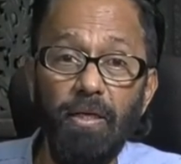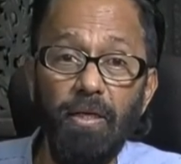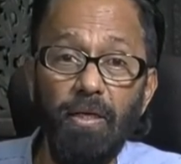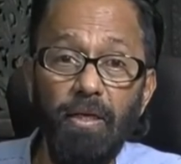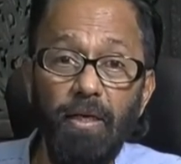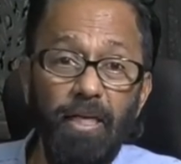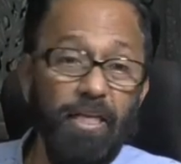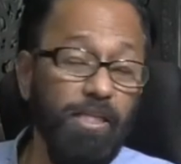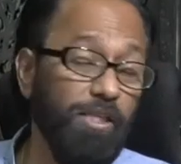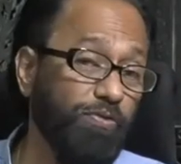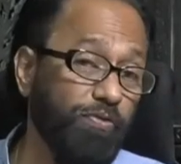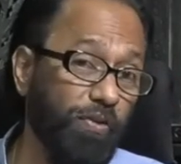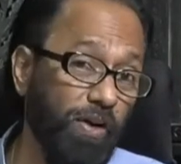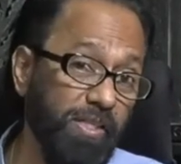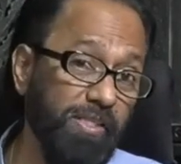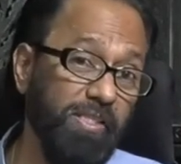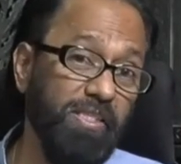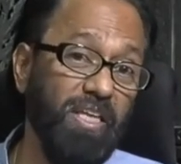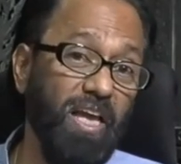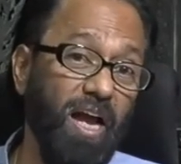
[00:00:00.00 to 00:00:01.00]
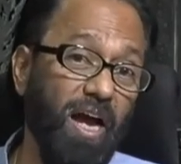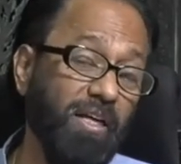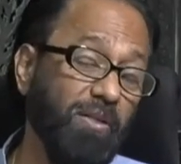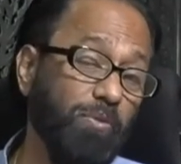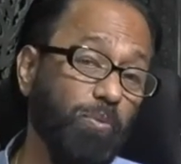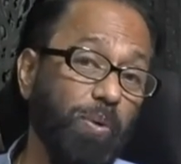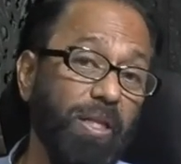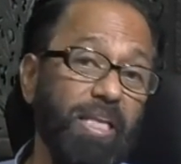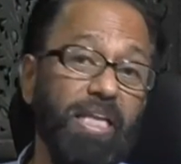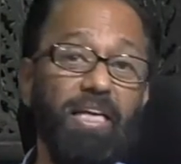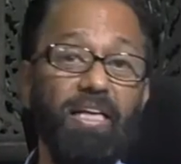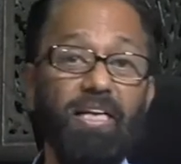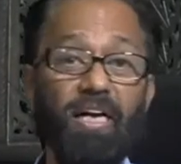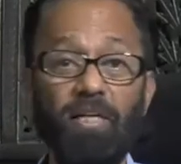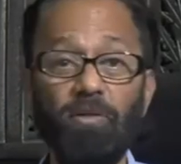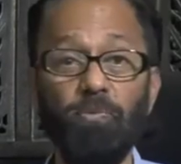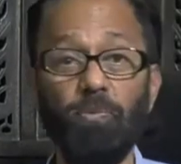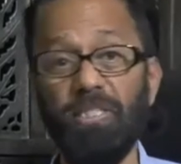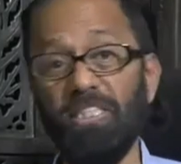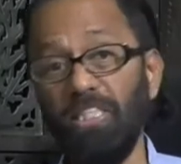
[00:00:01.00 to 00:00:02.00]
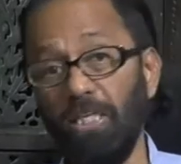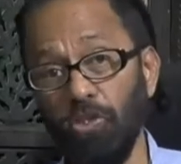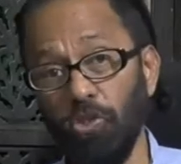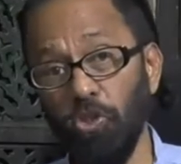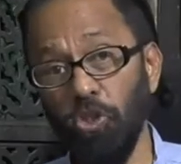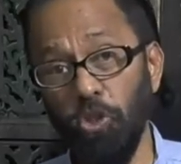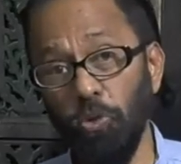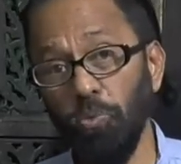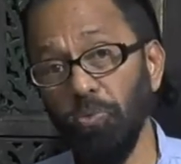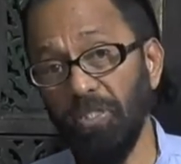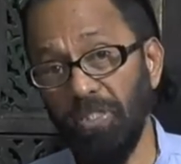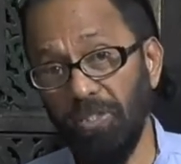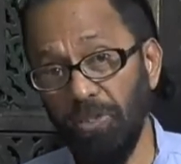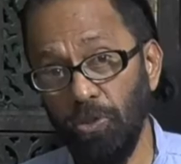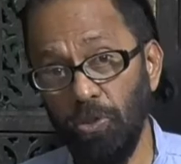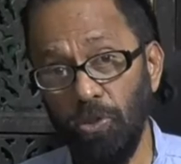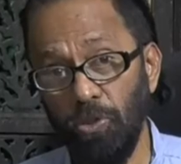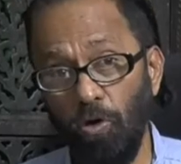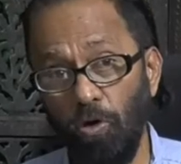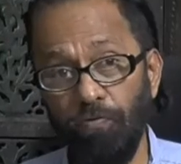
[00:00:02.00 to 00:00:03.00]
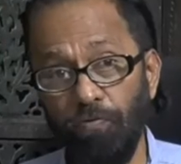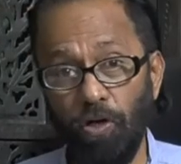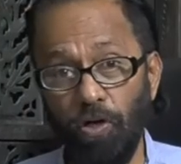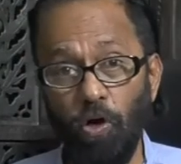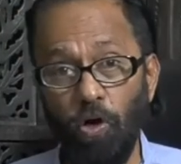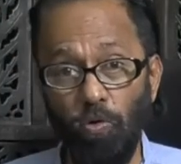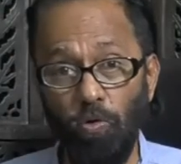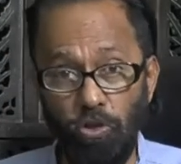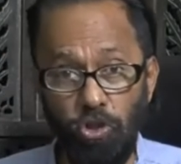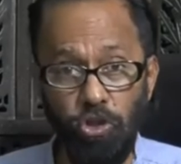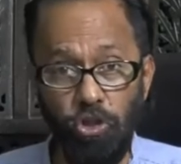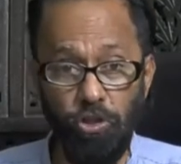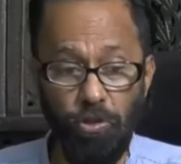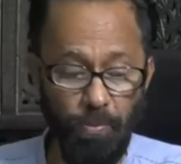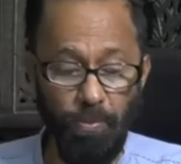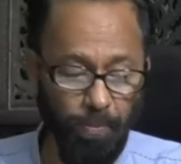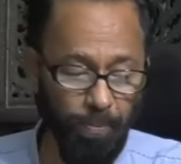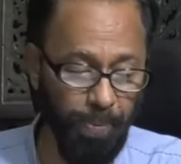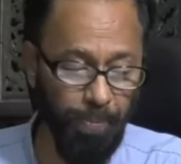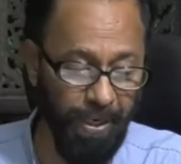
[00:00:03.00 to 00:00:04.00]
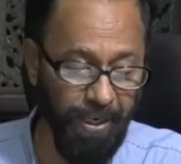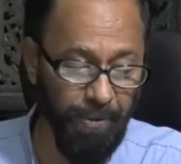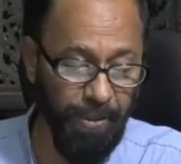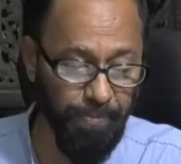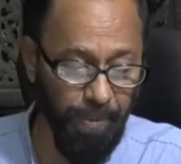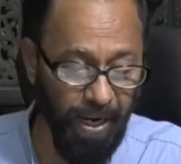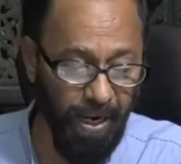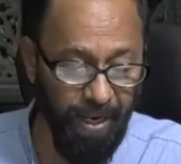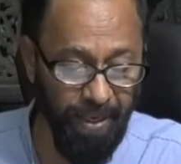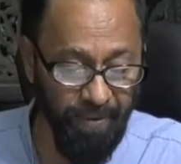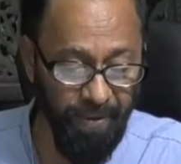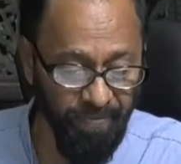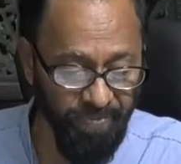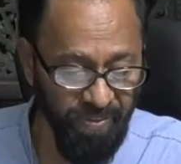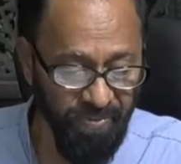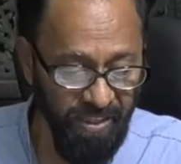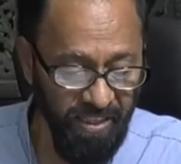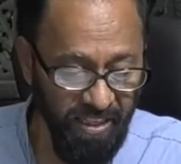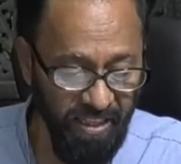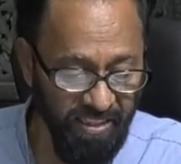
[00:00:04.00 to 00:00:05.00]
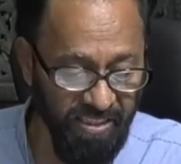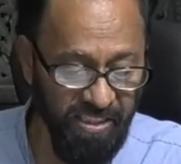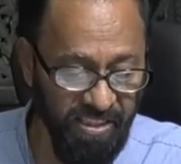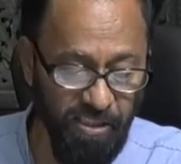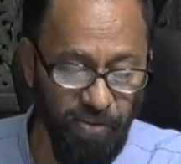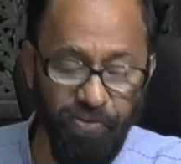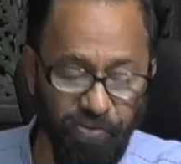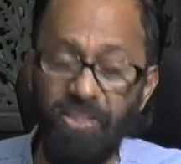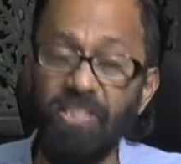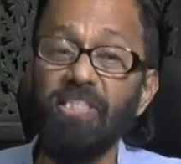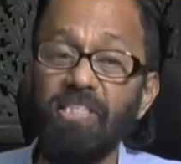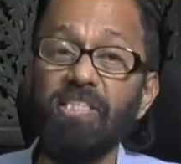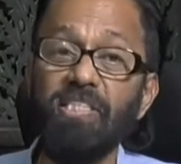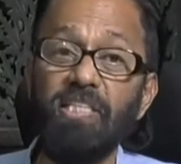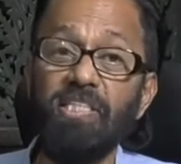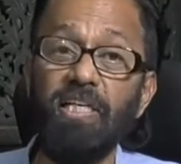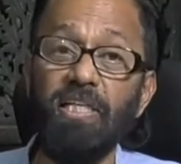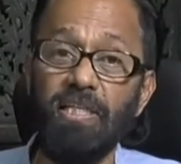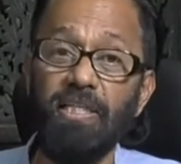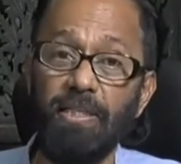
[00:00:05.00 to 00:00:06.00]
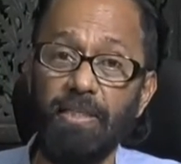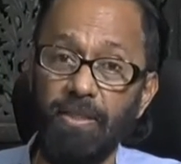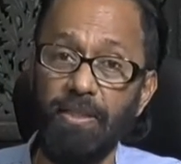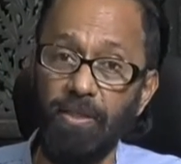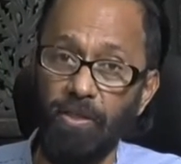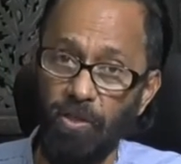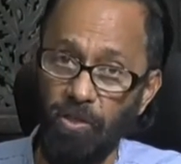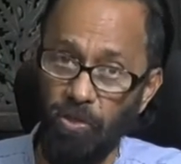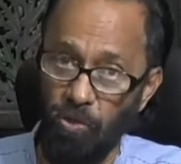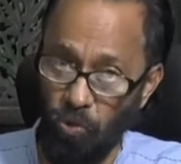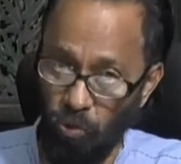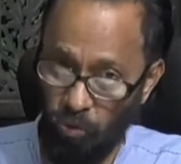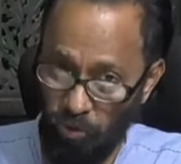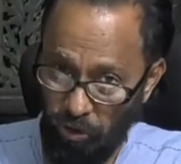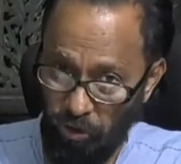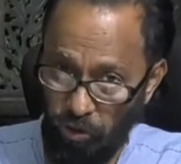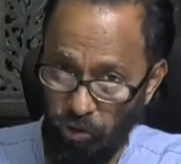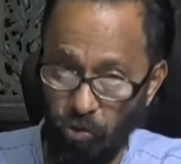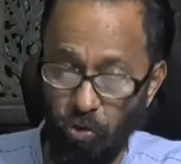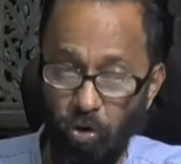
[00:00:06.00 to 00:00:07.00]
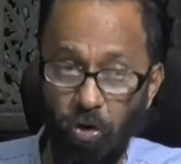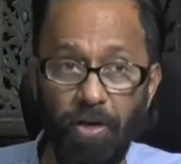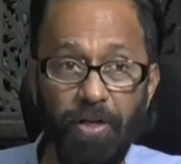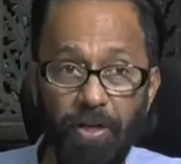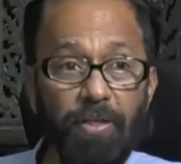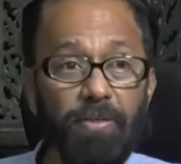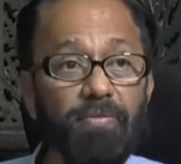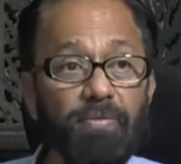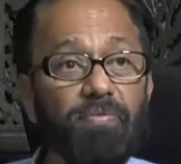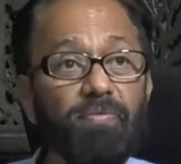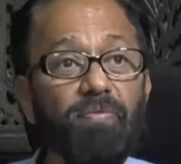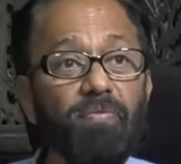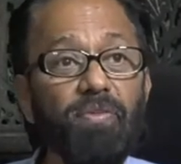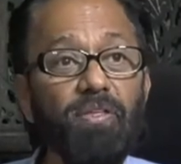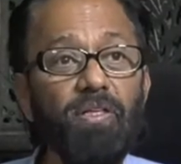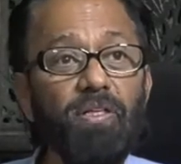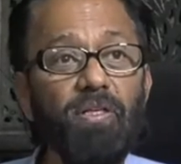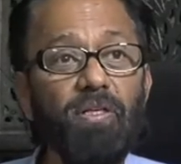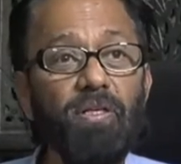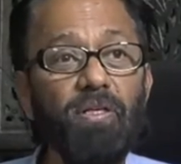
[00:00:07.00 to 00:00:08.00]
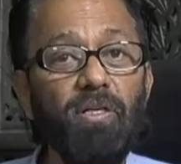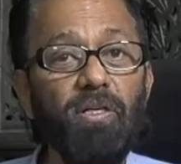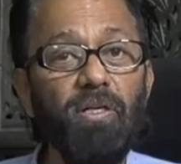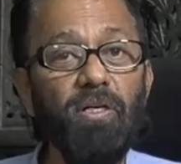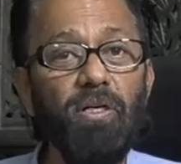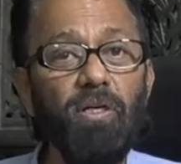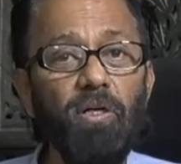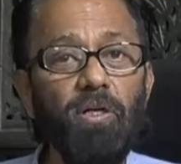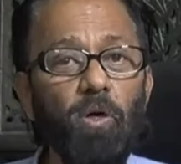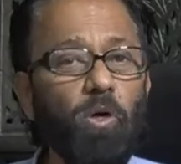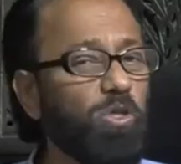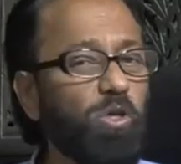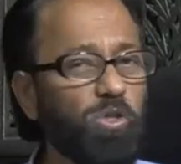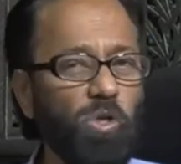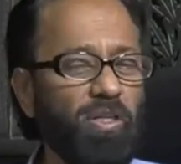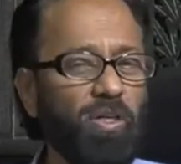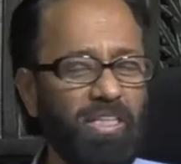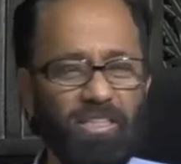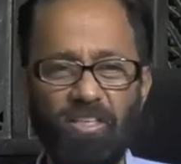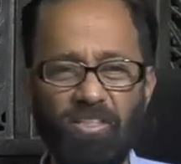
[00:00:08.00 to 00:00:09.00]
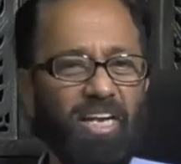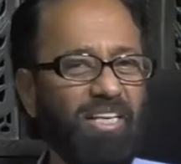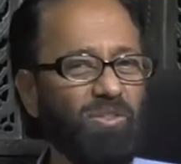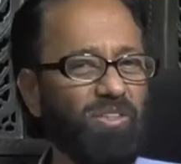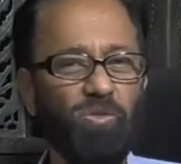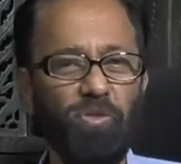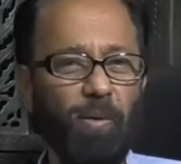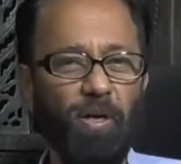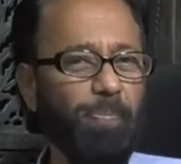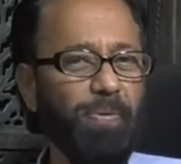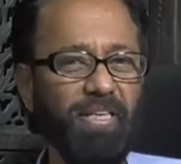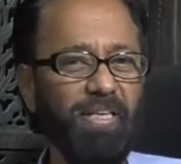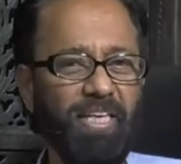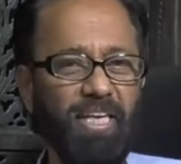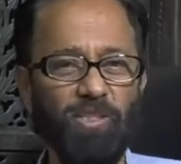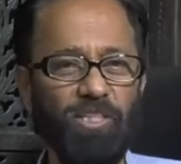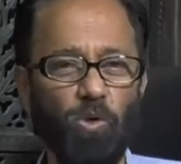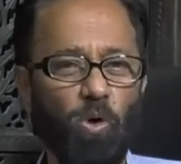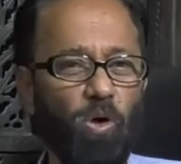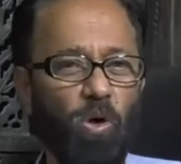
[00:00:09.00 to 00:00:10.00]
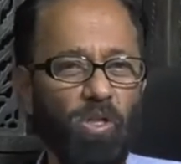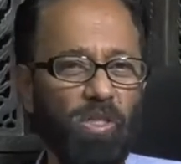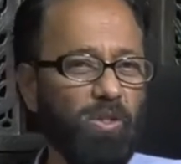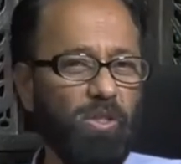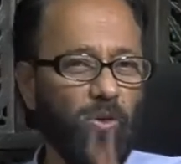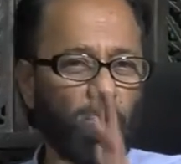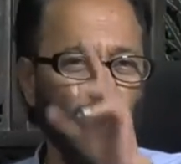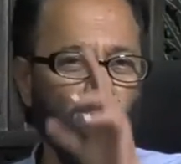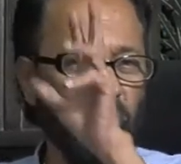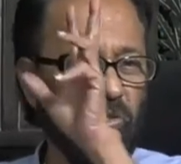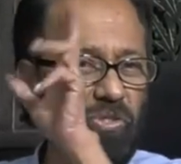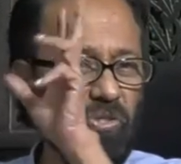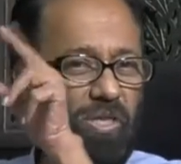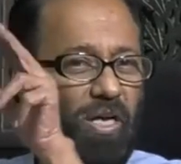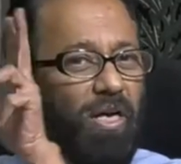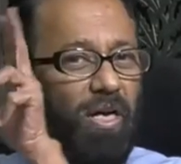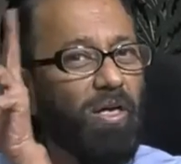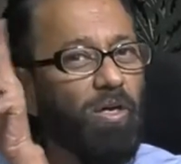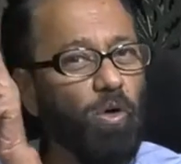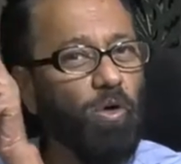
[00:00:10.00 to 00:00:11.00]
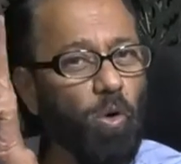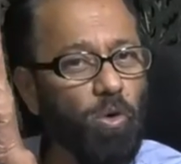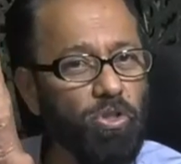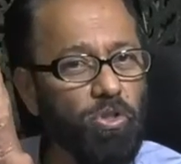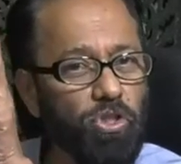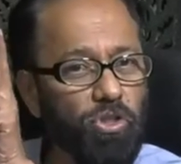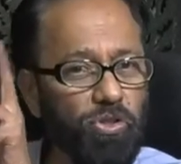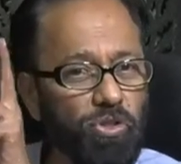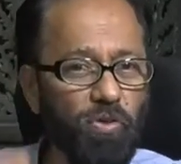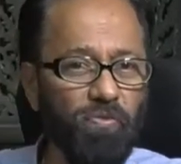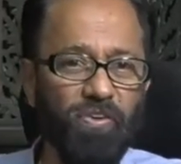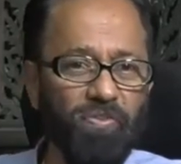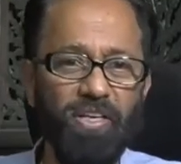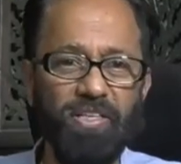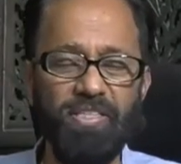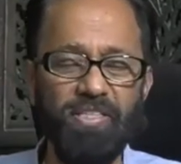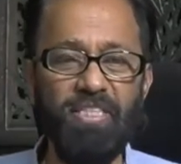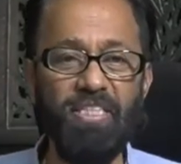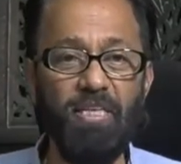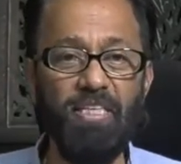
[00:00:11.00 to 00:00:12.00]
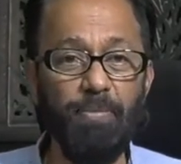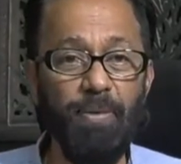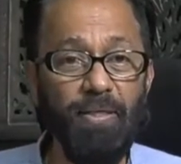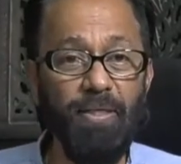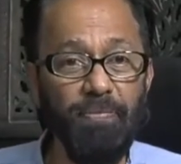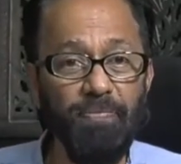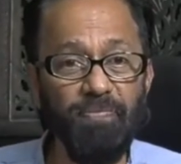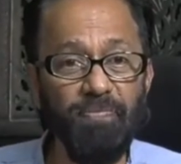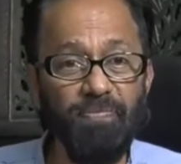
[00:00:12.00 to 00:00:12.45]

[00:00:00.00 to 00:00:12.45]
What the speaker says: He is first the unwilling, unwitting student of a coach played by a stiff and stern Ronit Roy, who is only trying to replicate all those coaches of our cinema.